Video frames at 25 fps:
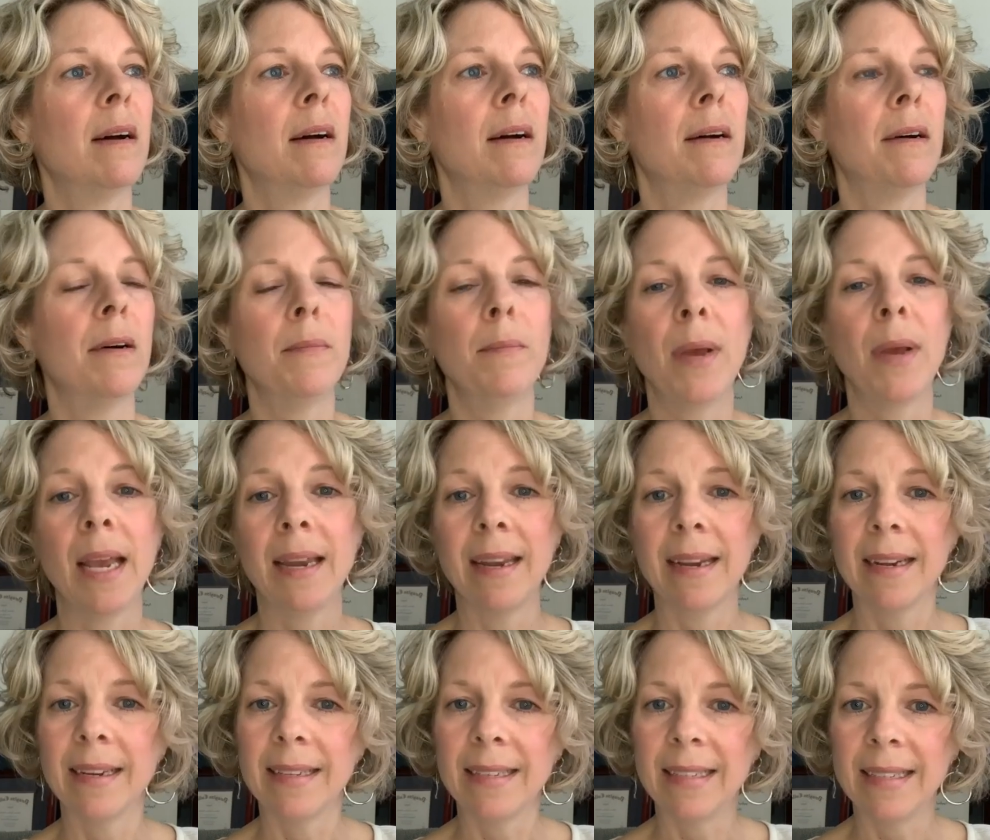
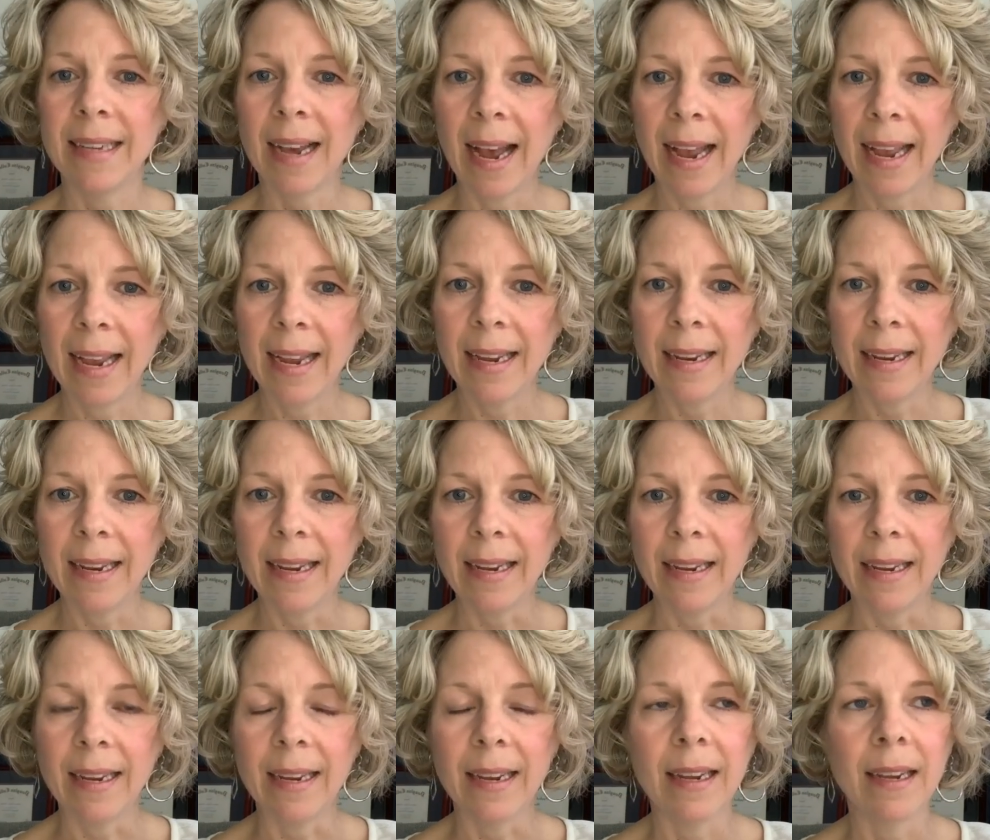and
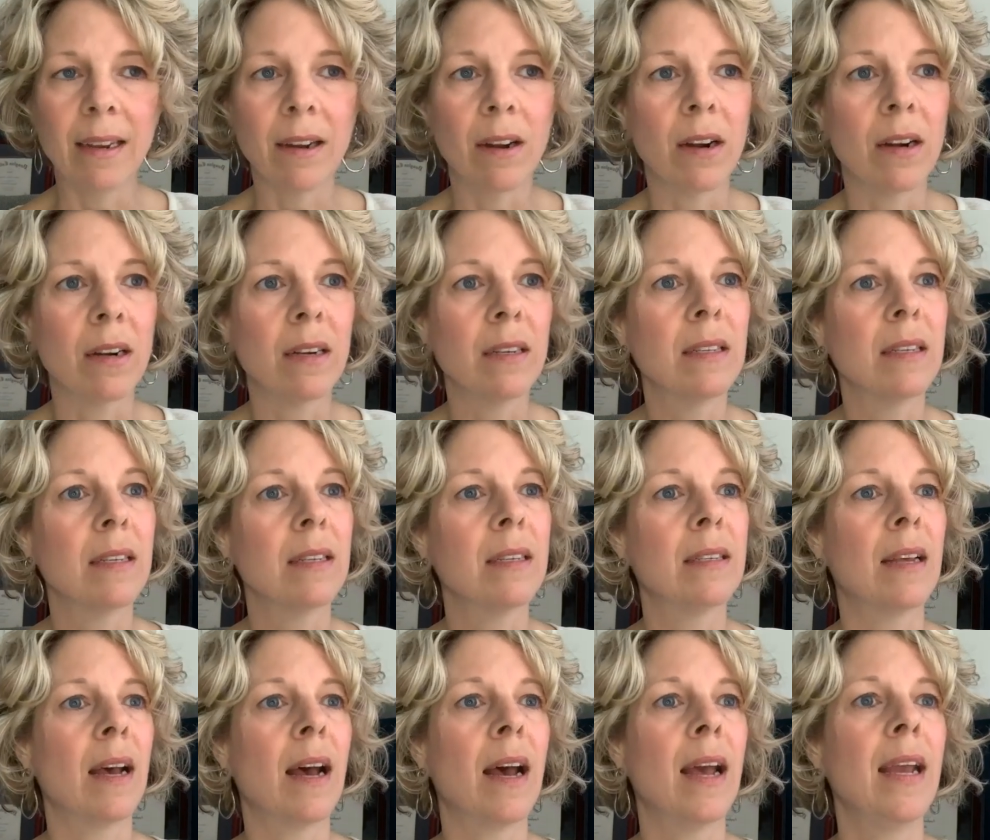anxiety in our
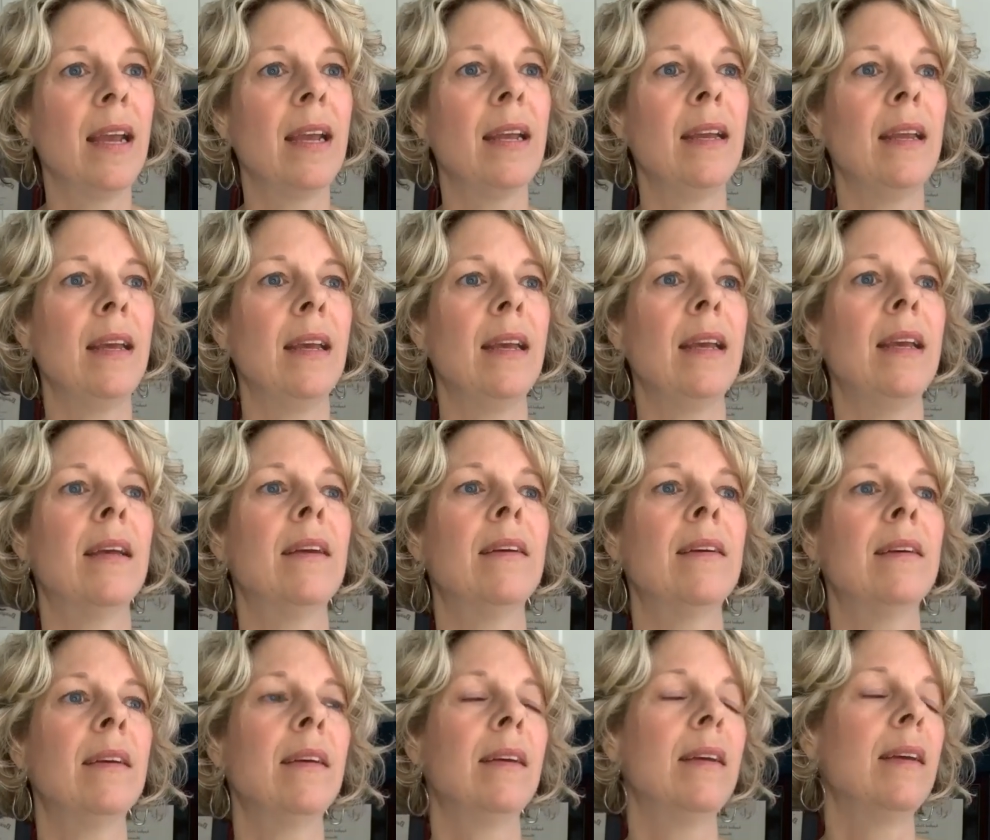society.